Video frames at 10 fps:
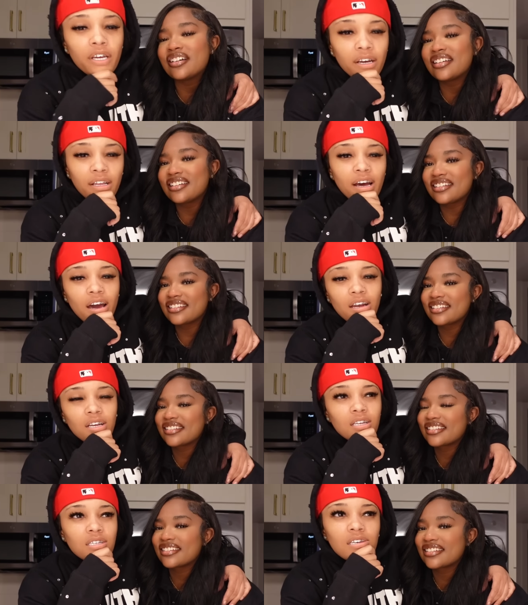
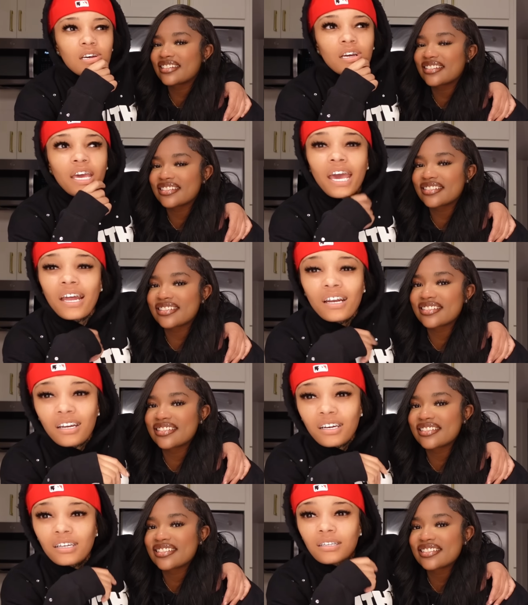Speaker 1: Carolina to
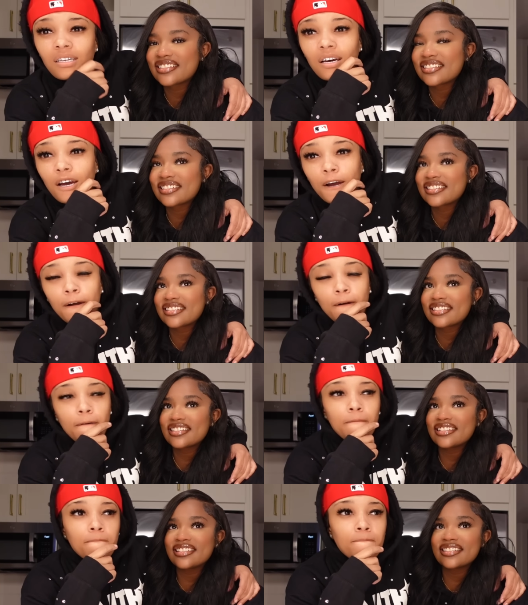Canada to
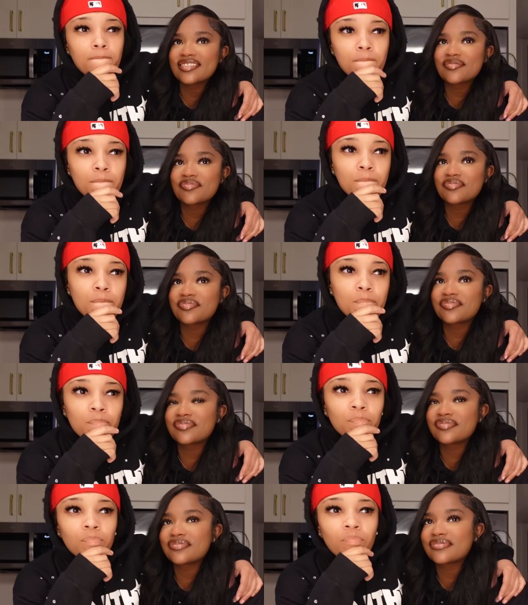um,
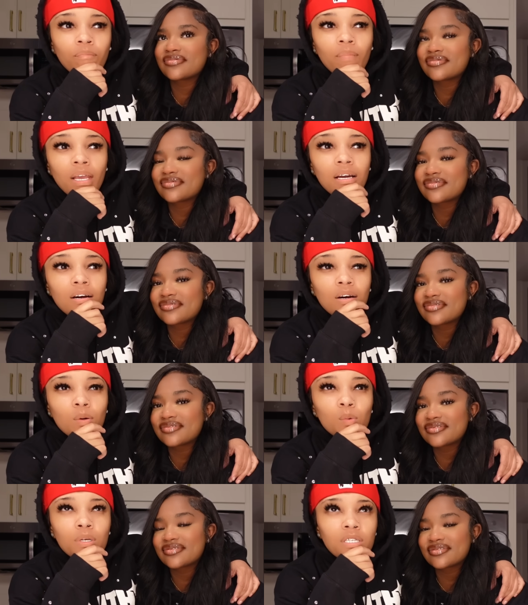uh,
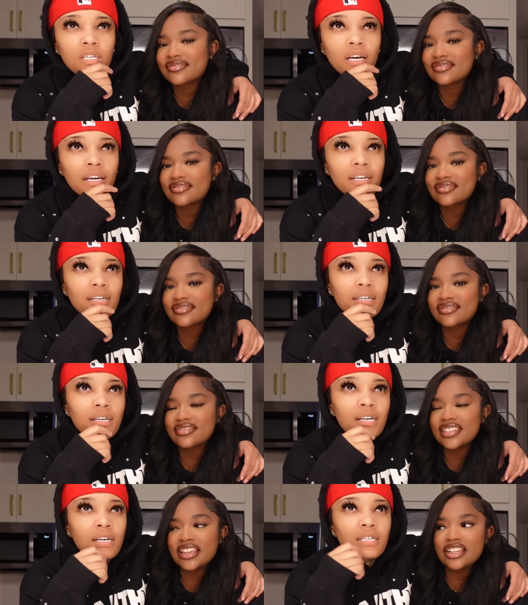what was it like?
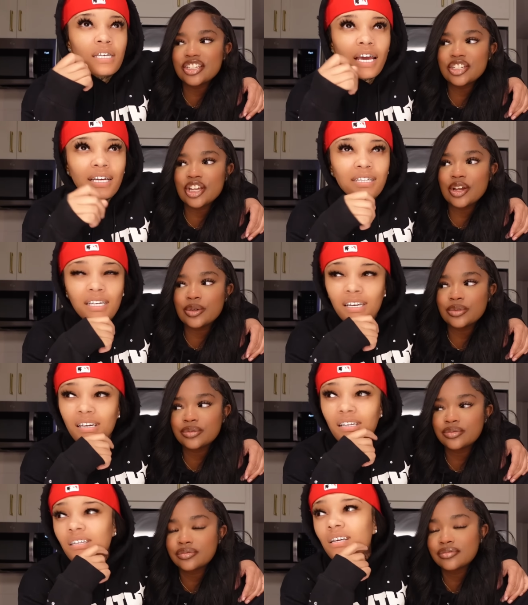
Speaker 2: Uh, that
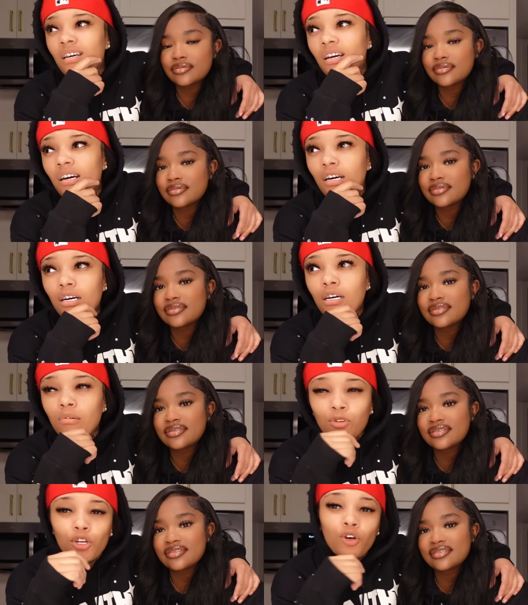Texas,
Speaker 1: know.
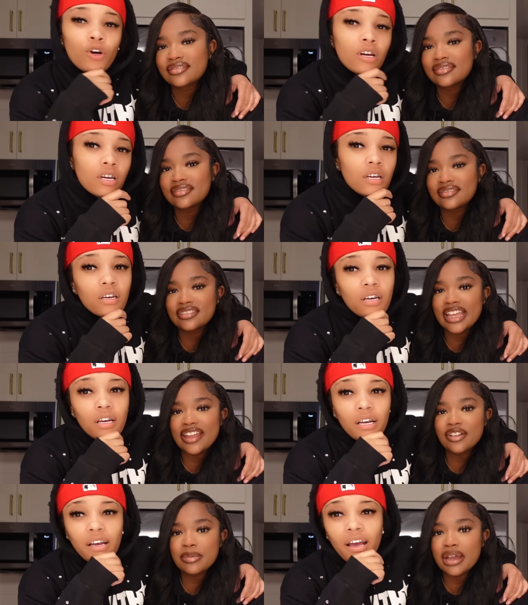um, New York.
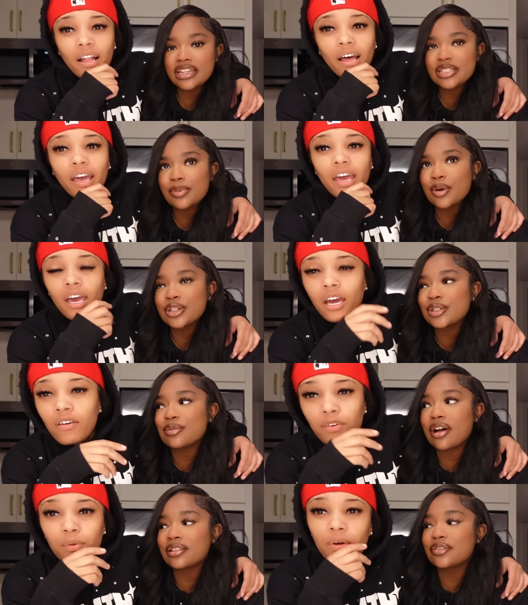
Speaker 2: Everybody supports like,
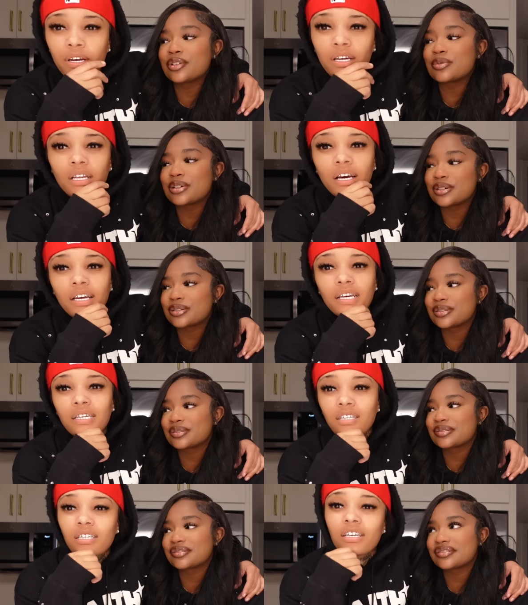you everywhere. like
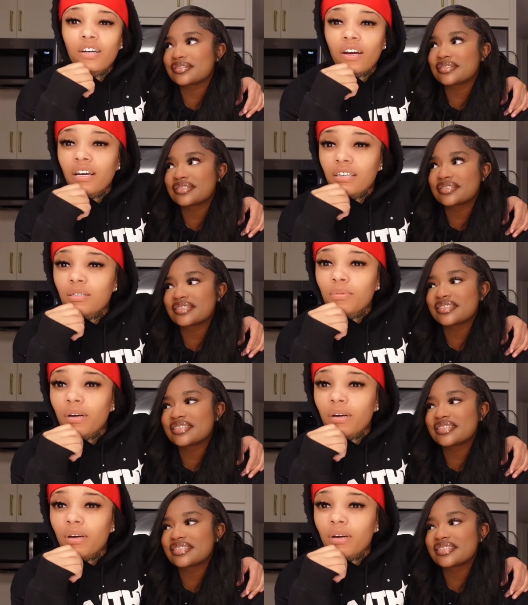
Speaker 1: it's shit crazy,